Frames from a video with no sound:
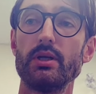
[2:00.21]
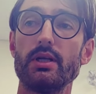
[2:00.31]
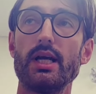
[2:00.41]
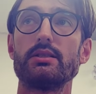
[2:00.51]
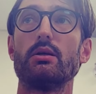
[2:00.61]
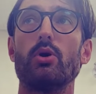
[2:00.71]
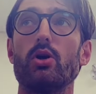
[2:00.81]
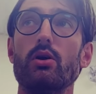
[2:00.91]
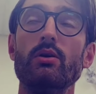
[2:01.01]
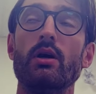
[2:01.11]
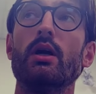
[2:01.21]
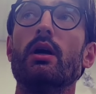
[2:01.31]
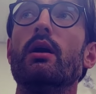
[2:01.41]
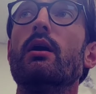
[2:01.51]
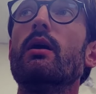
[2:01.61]
Kasabaro.
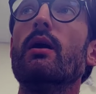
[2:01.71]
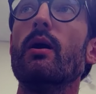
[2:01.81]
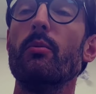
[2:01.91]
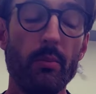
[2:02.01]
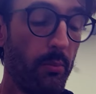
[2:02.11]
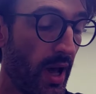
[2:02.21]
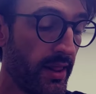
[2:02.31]
And